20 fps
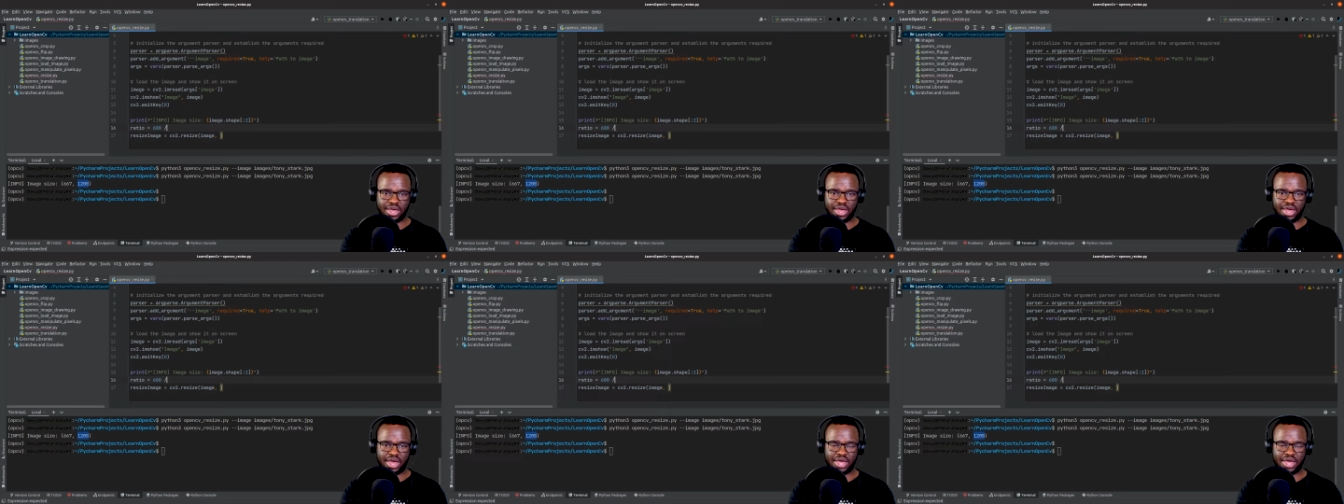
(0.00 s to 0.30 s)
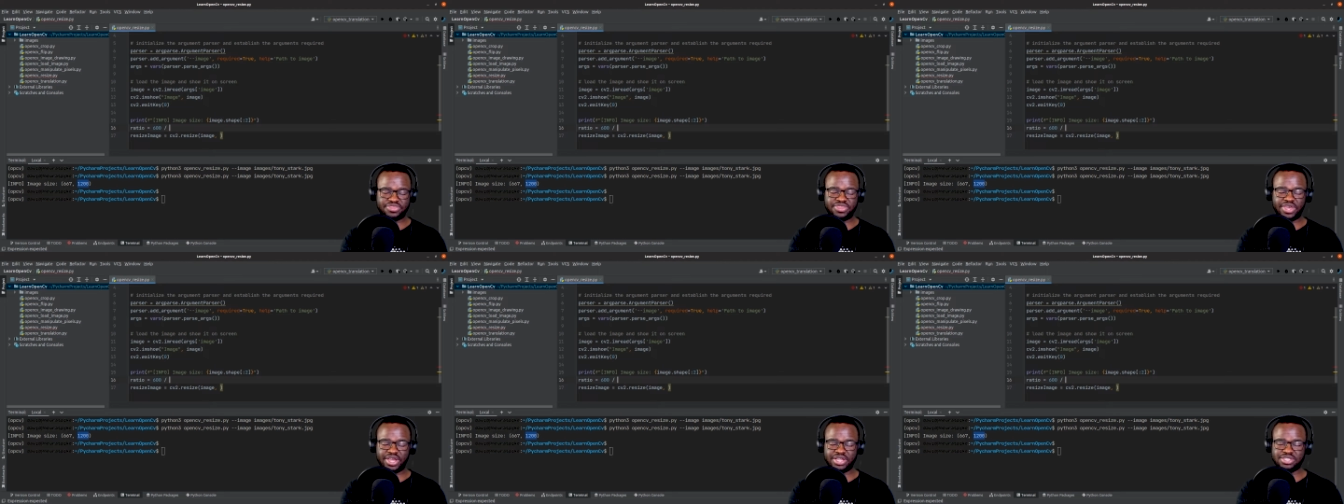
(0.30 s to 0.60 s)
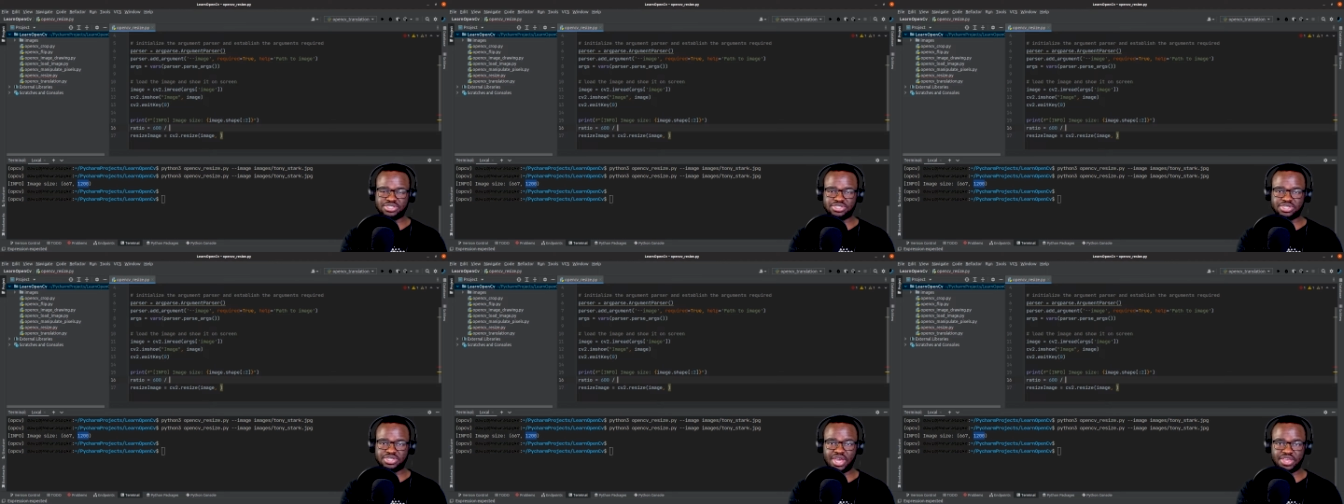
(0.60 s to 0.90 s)
And then
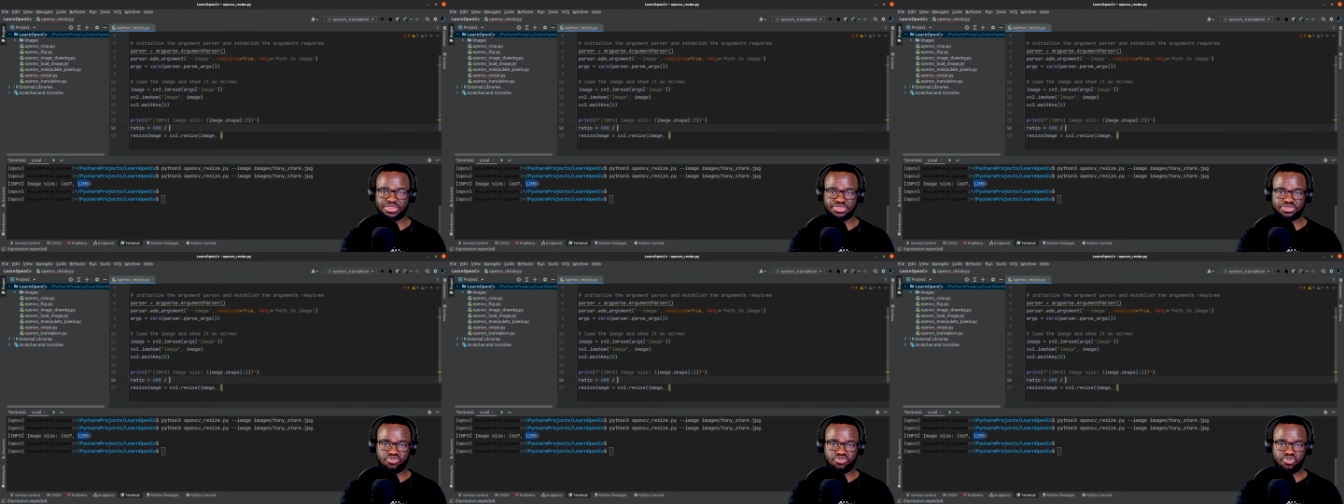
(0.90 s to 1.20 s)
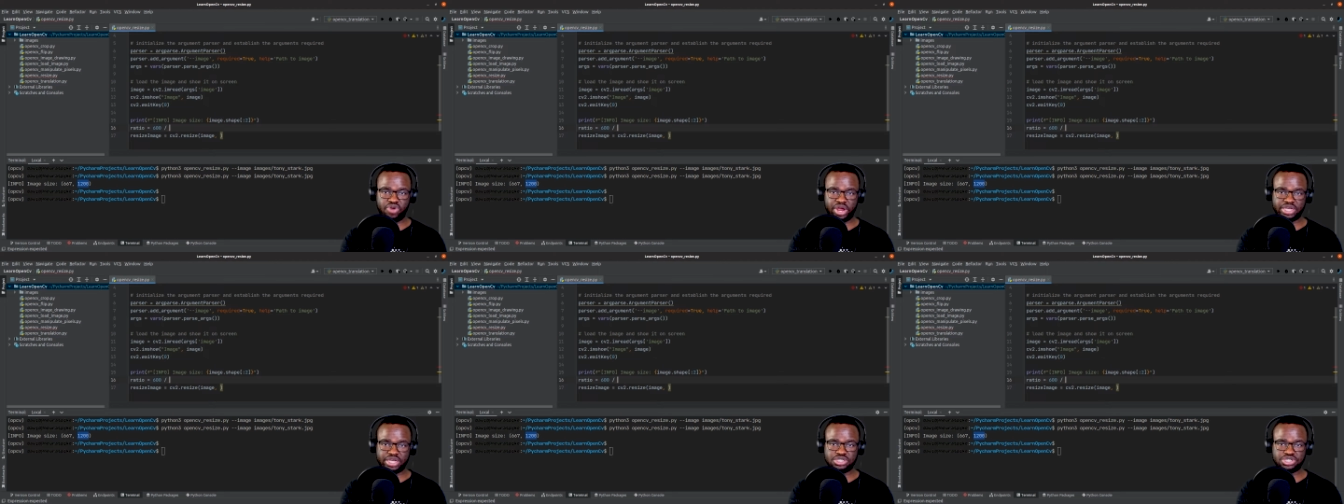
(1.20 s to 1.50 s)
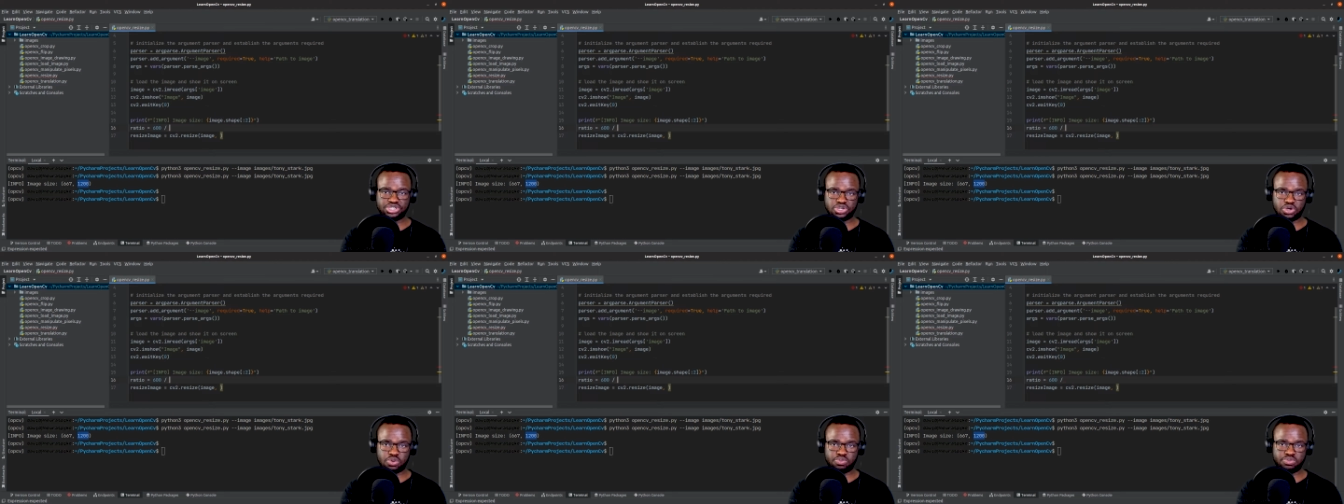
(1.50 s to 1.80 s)
to get the
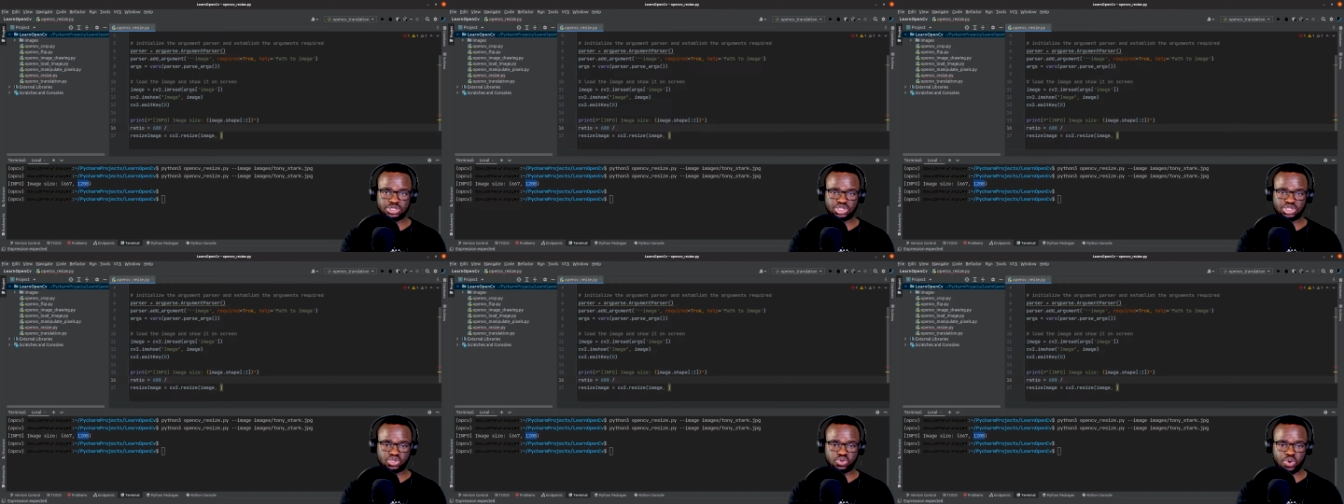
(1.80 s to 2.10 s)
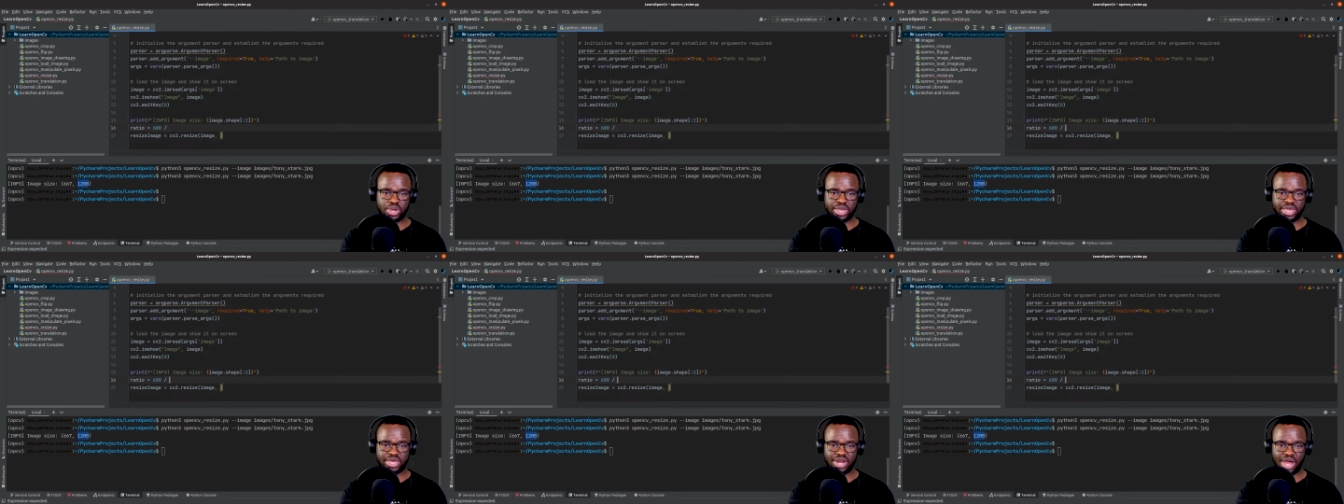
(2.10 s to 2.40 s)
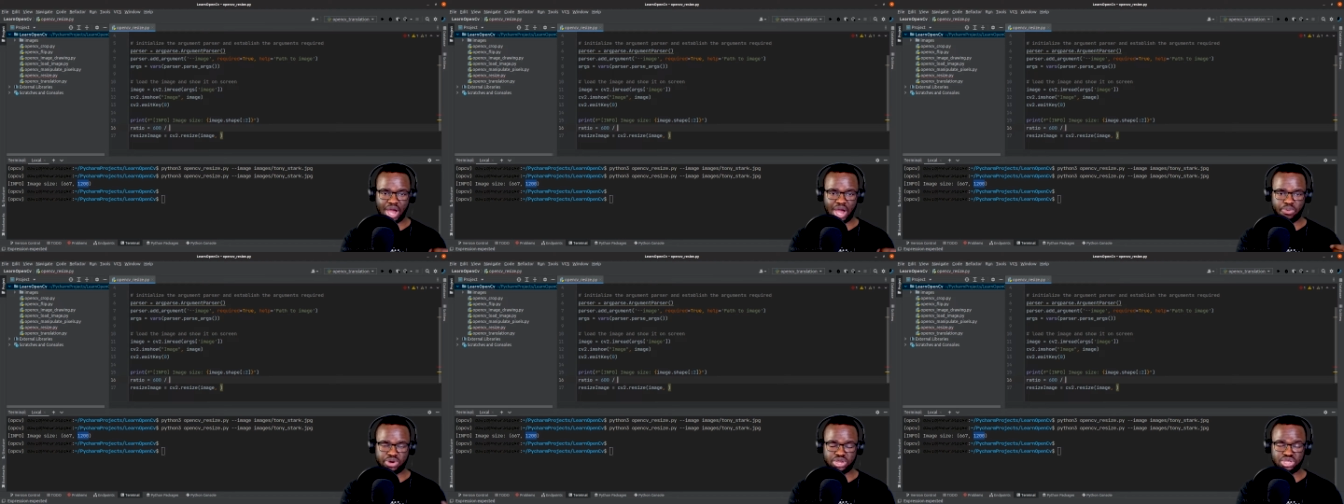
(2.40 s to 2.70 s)
ratio between
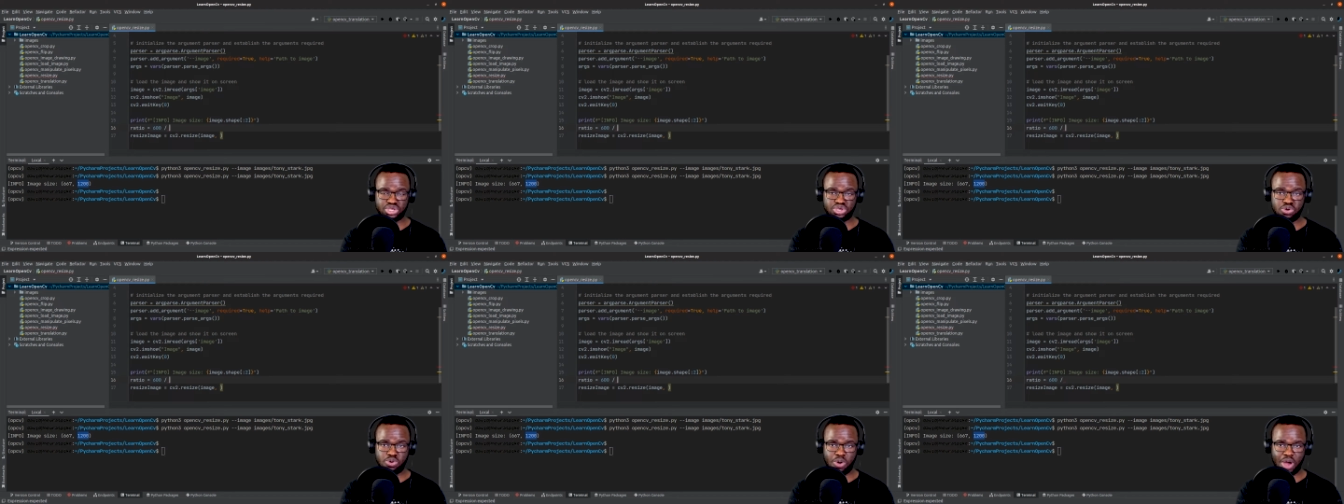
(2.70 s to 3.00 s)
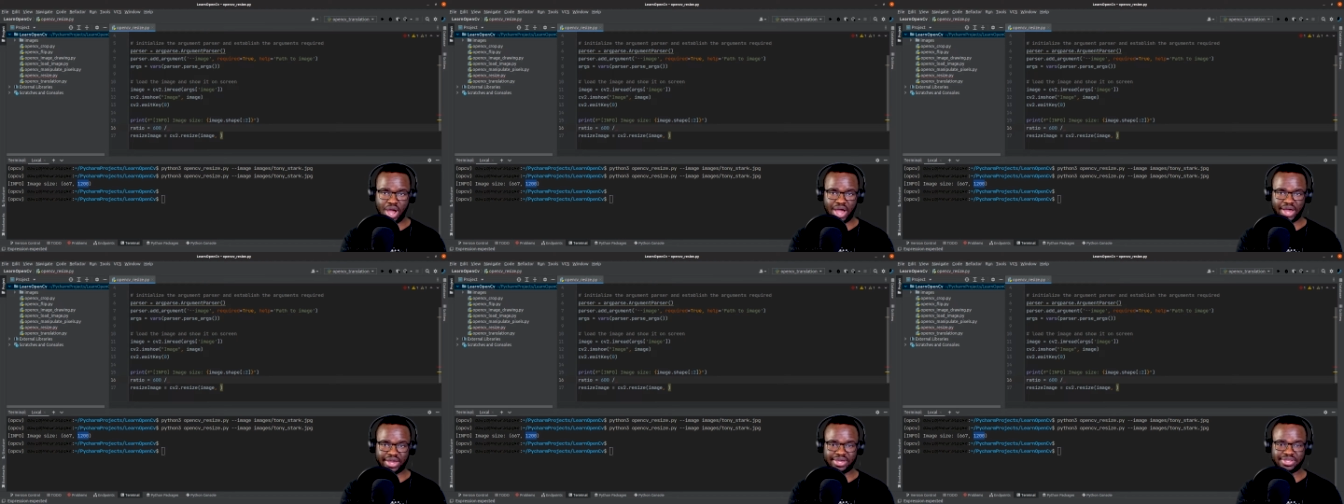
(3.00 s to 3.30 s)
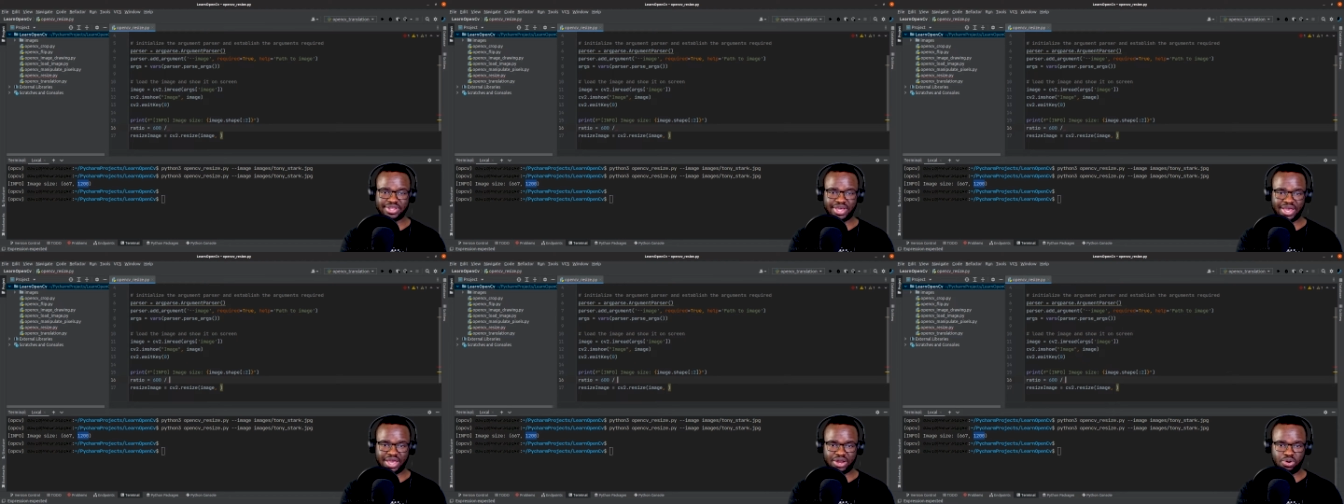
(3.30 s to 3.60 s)
our new height
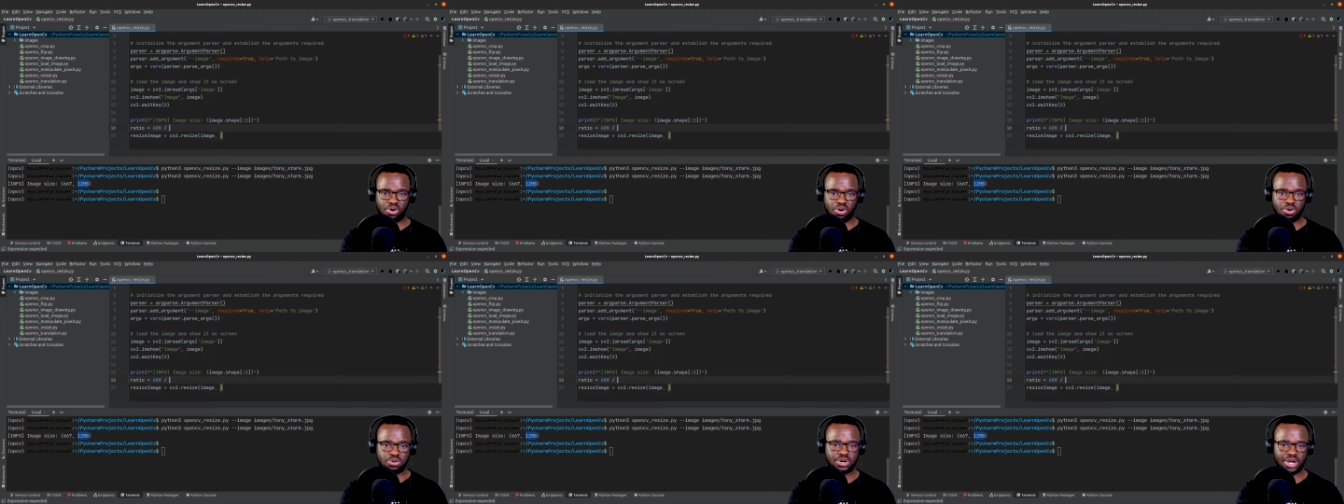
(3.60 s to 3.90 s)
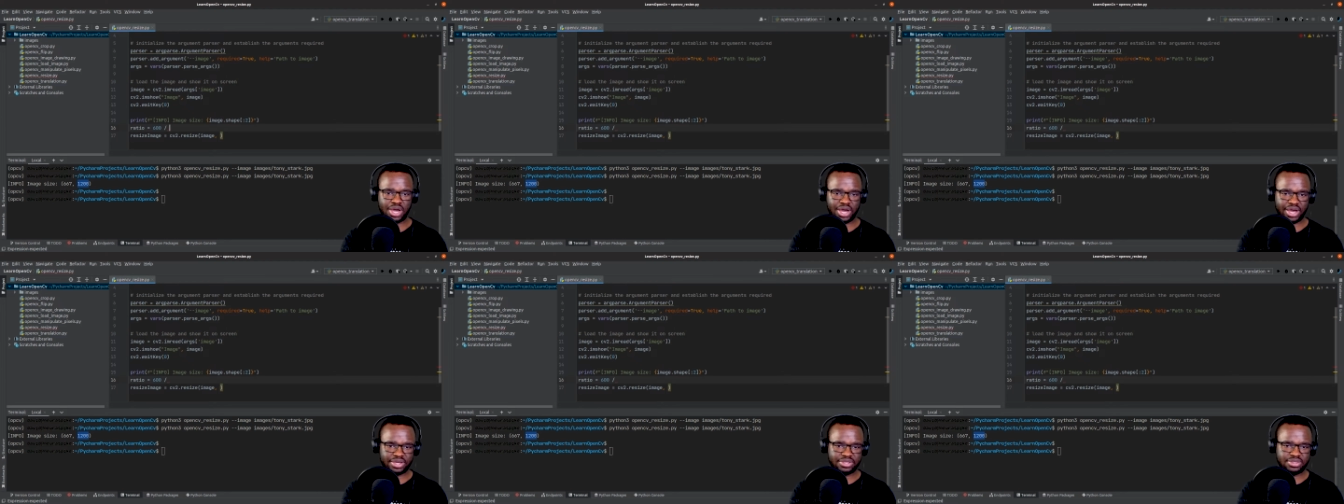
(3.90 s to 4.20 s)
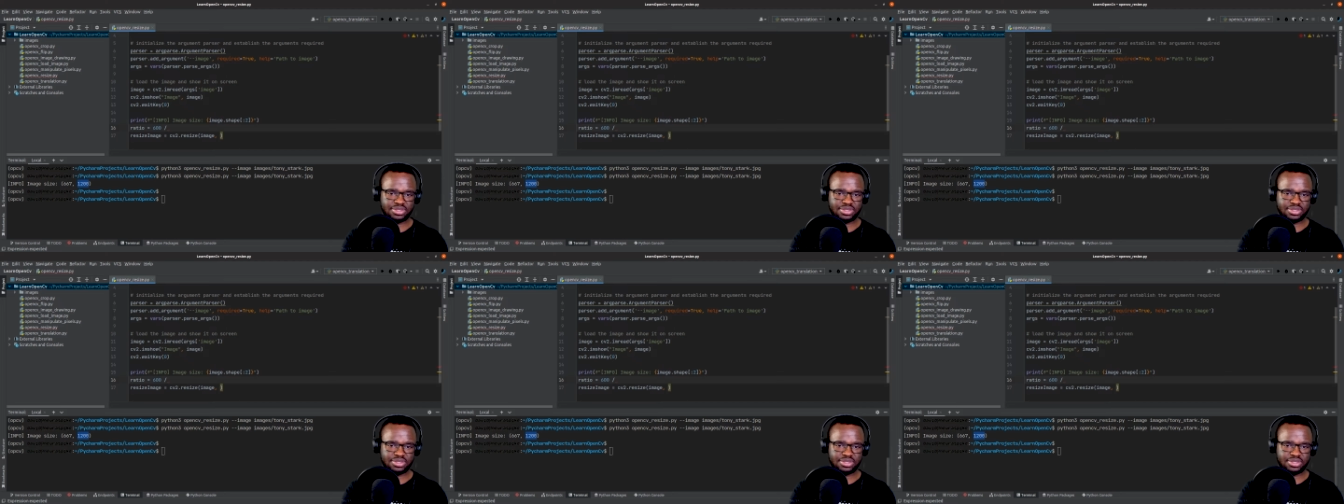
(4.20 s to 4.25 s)
and old height,